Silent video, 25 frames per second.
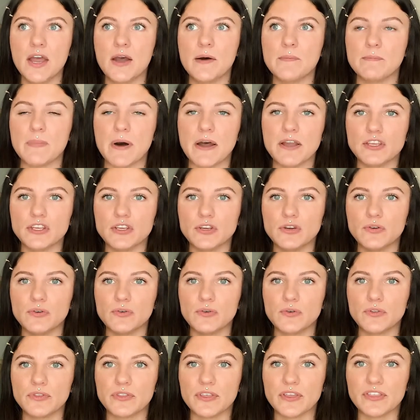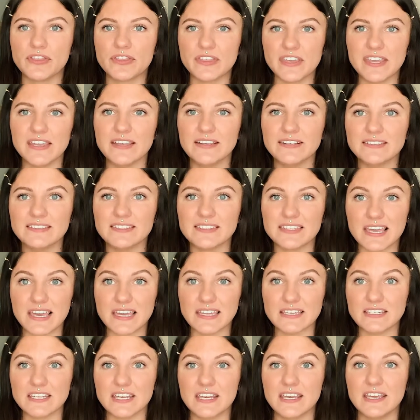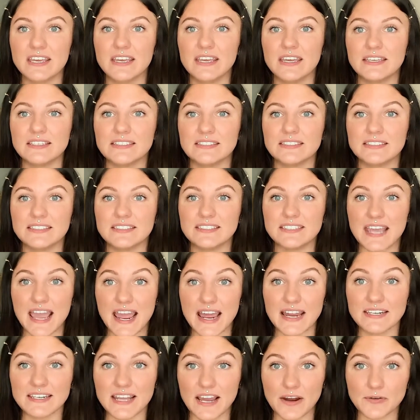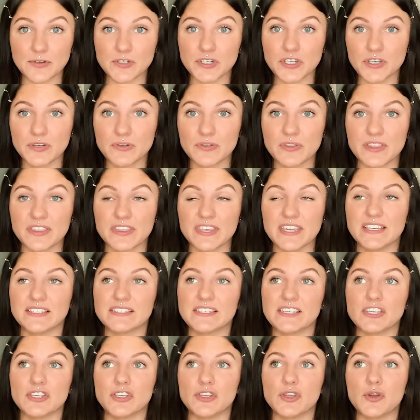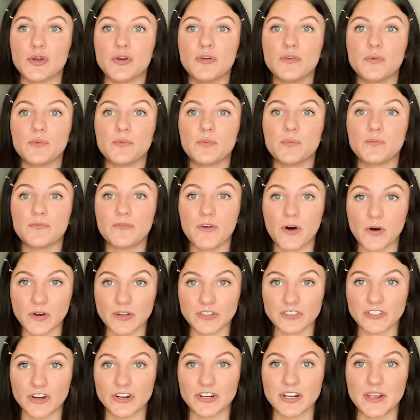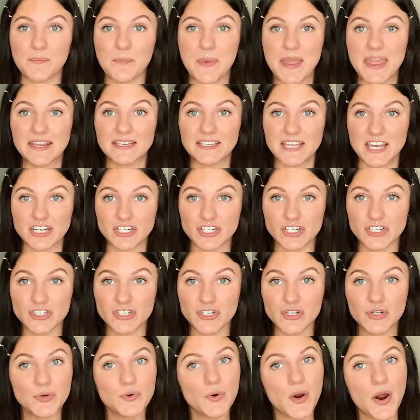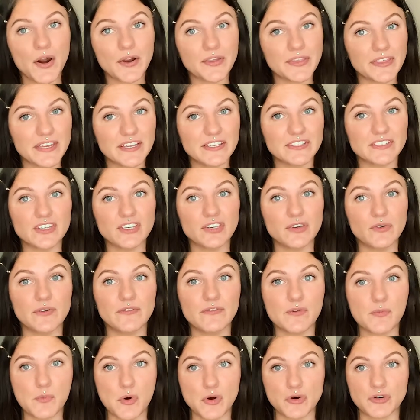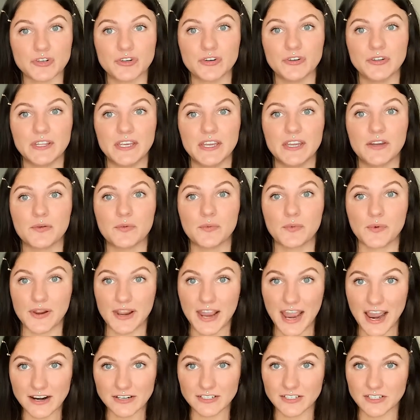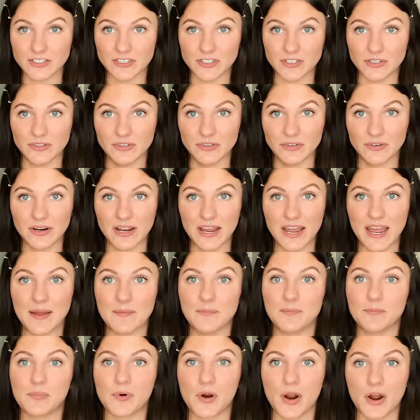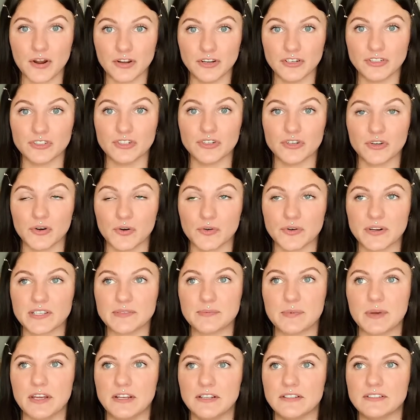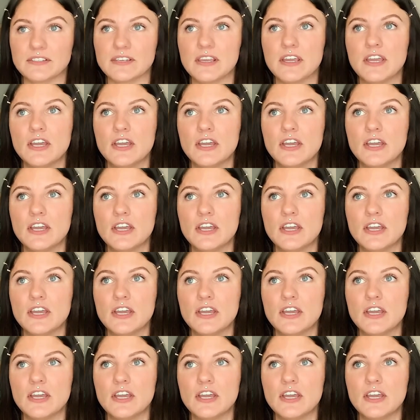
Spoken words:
but the things that stand out to you, the things that you focus on and pay attention to are things that you have emotionally reacted to and brought into your own experience.